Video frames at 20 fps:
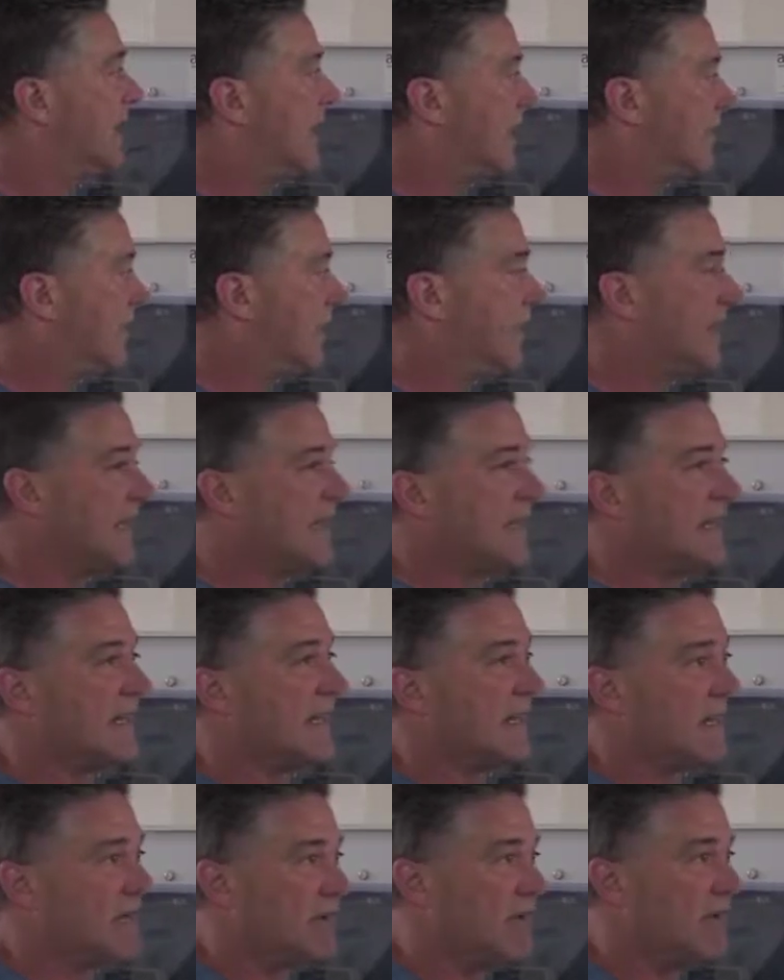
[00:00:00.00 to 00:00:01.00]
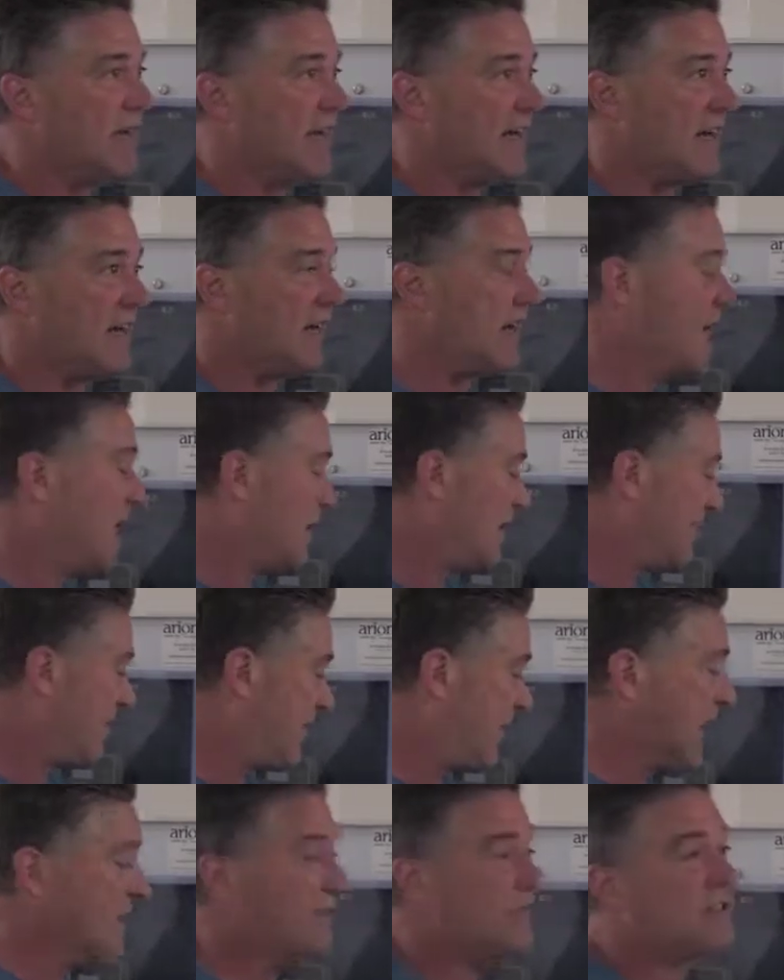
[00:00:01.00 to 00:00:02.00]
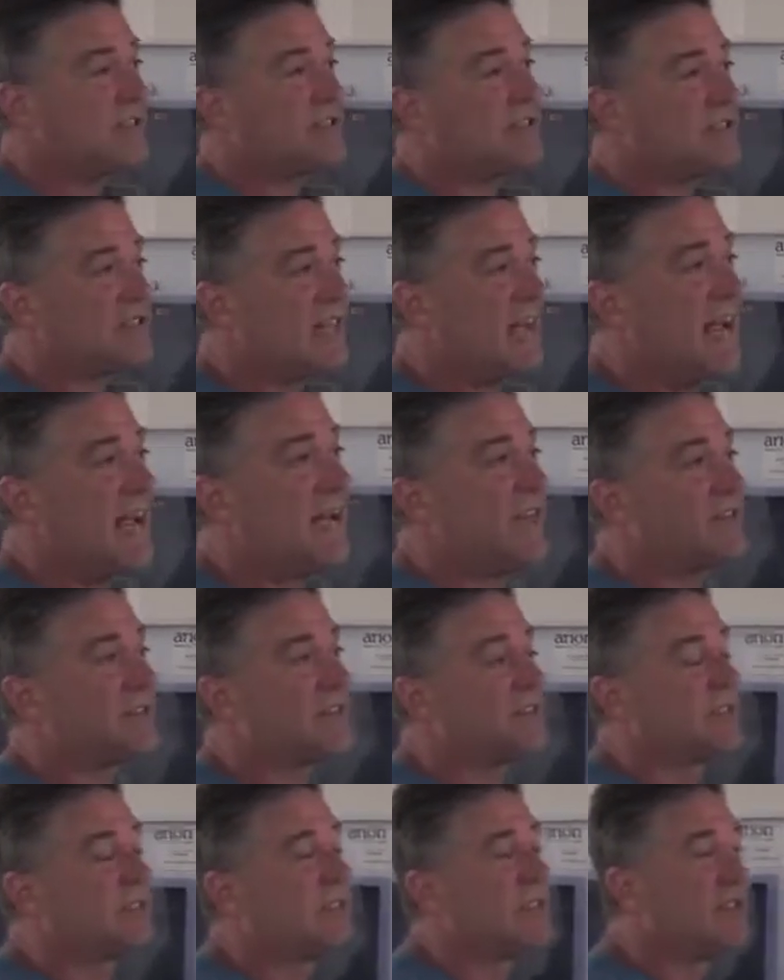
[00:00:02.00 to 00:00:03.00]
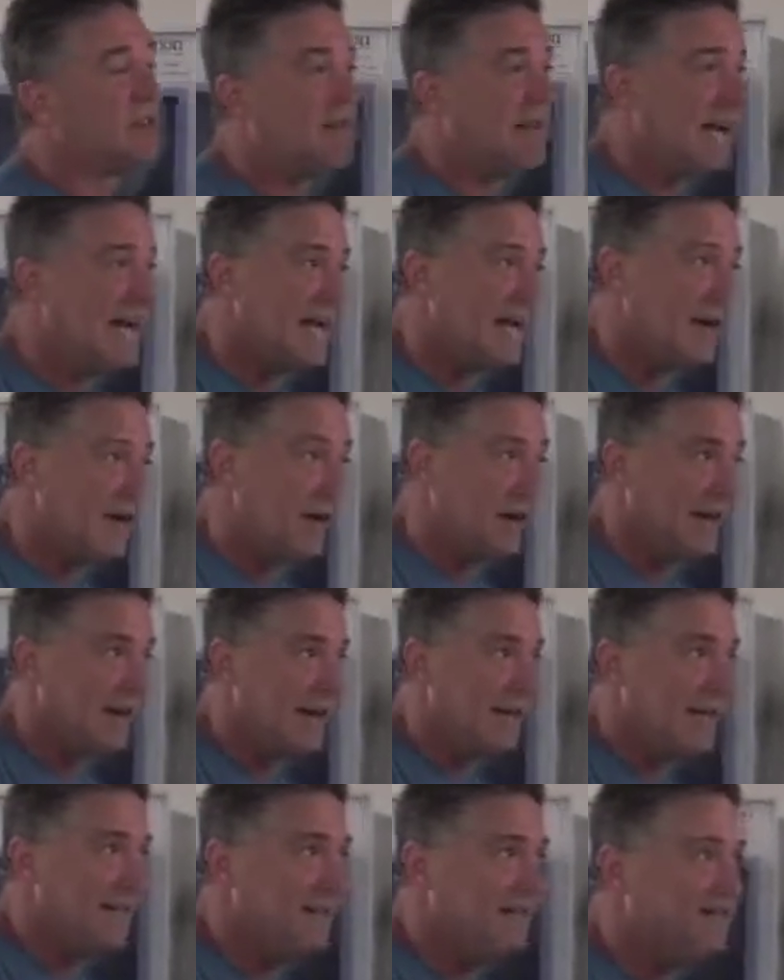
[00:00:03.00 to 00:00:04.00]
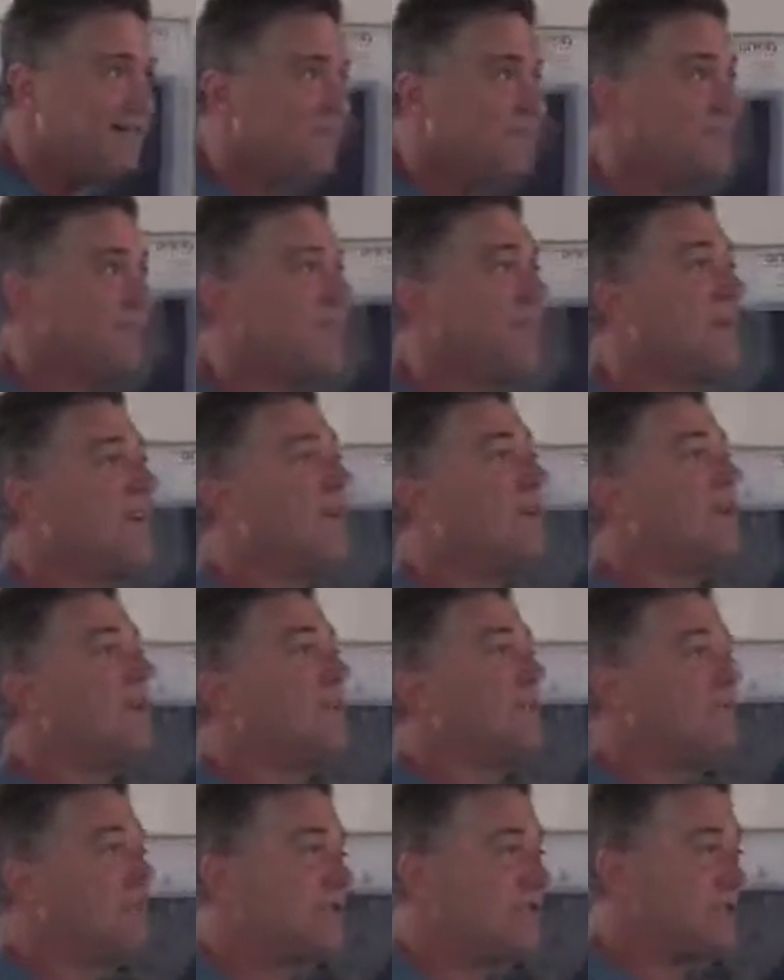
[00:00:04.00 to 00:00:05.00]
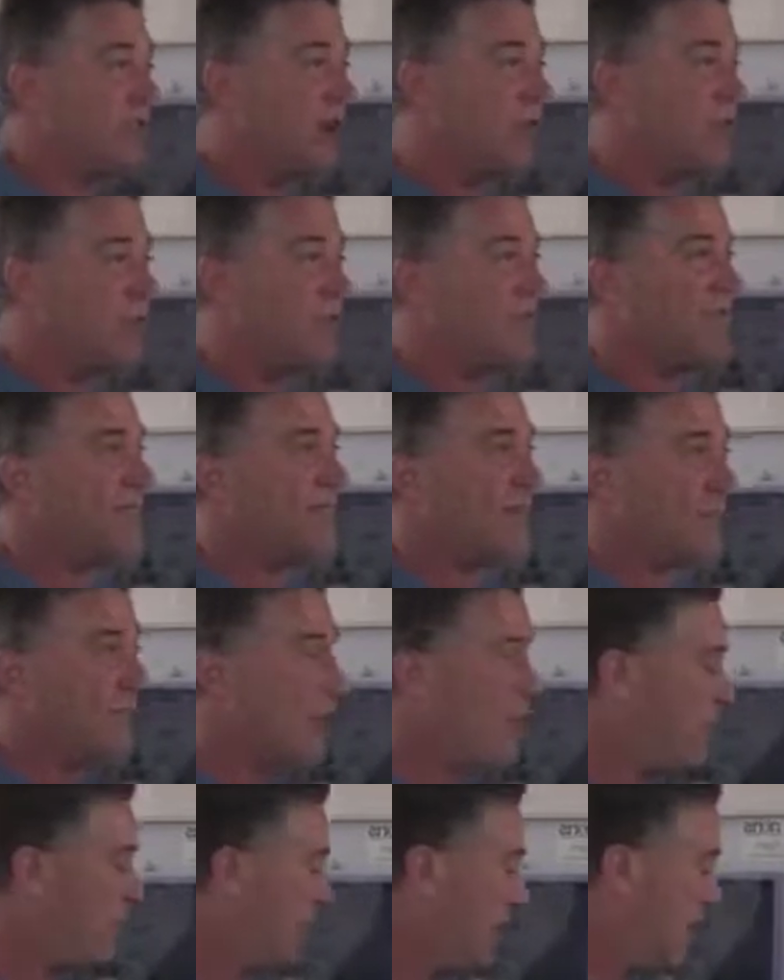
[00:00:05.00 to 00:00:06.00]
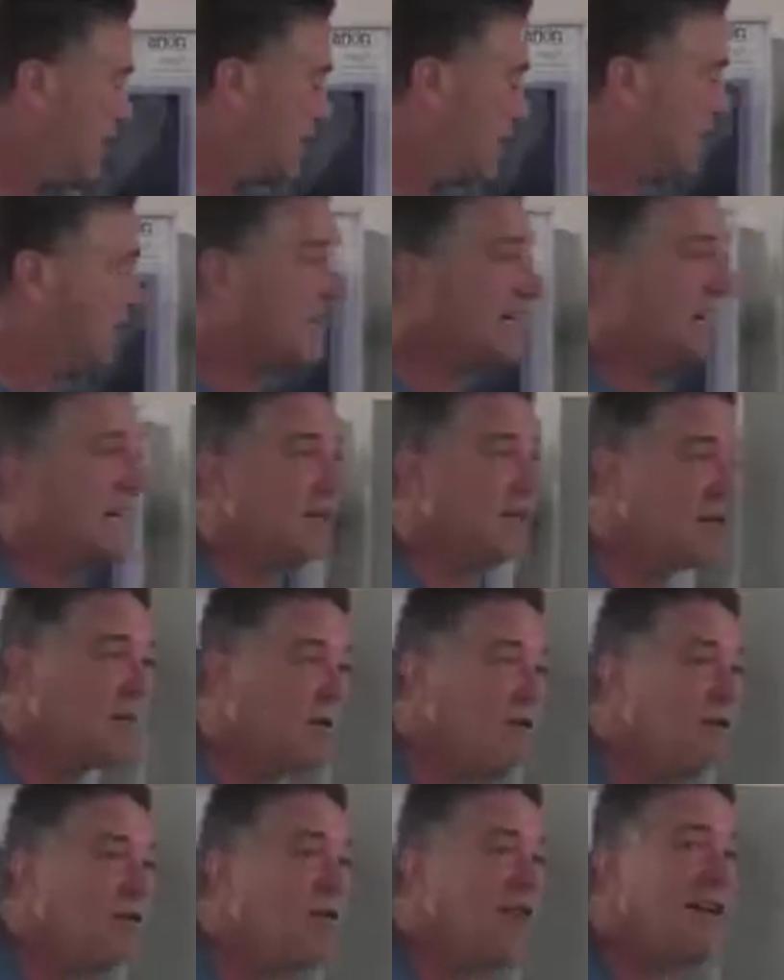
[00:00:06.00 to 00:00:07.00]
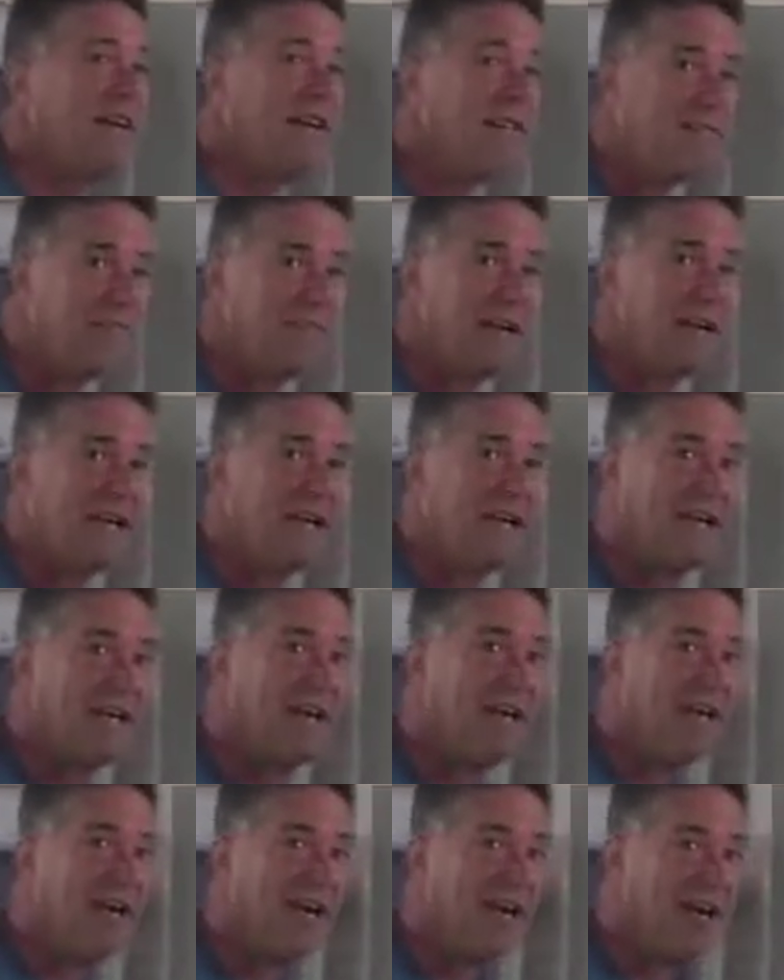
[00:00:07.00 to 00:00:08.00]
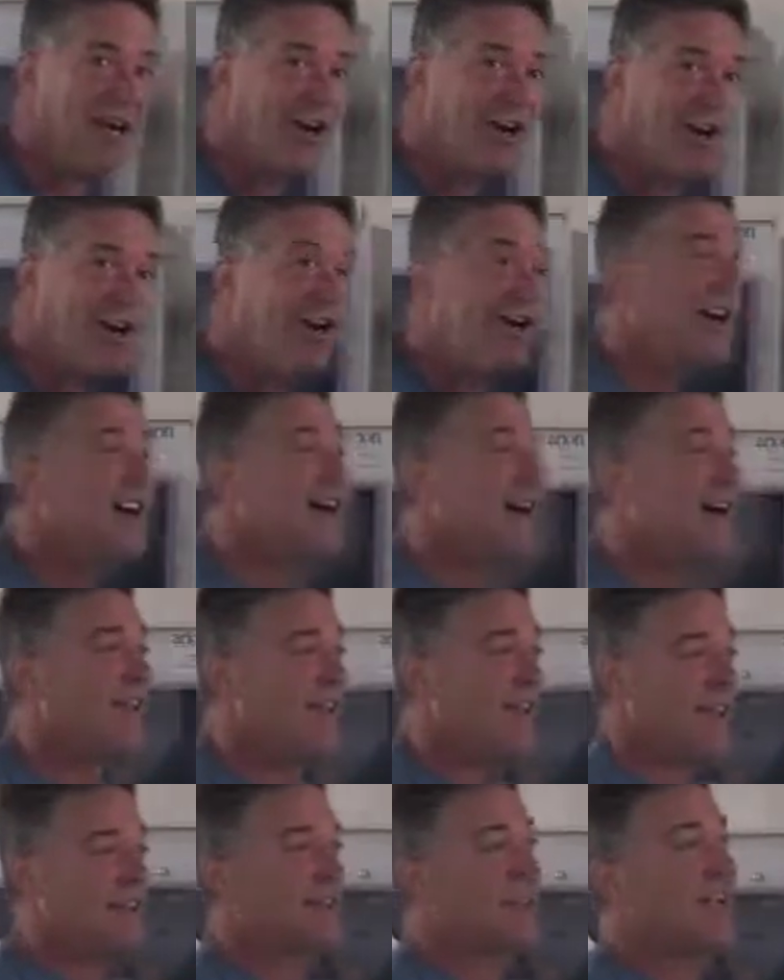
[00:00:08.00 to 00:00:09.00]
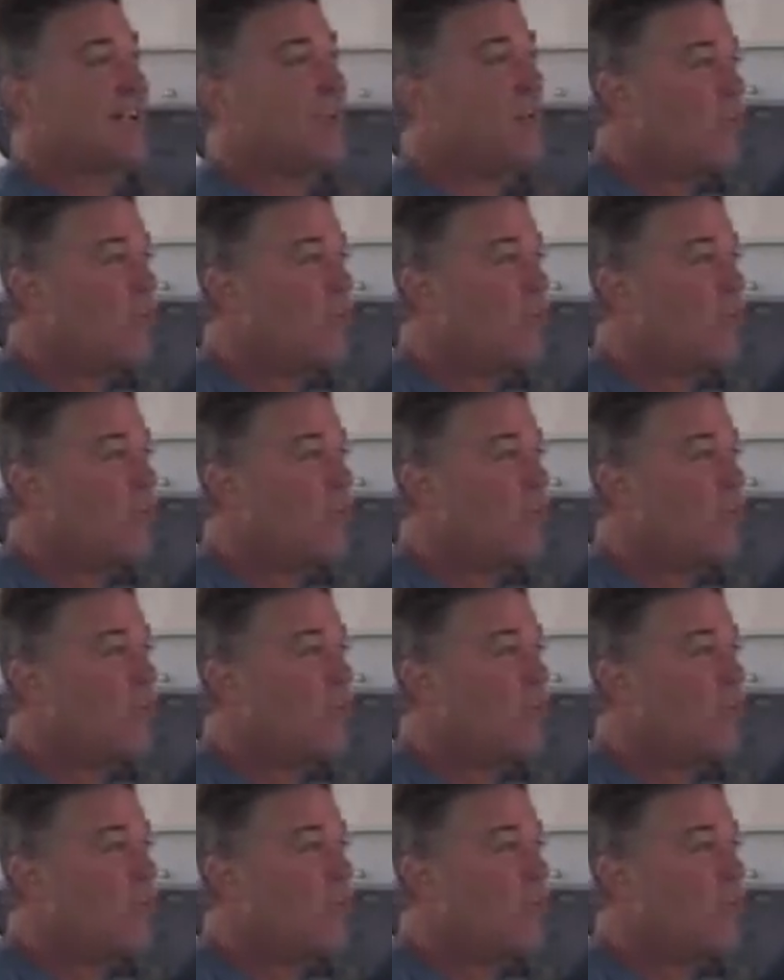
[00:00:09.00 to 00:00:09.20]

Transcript: And then they can get a reading. Okay. This has the delay on it so they won't be able to get a chlorine reading here unless they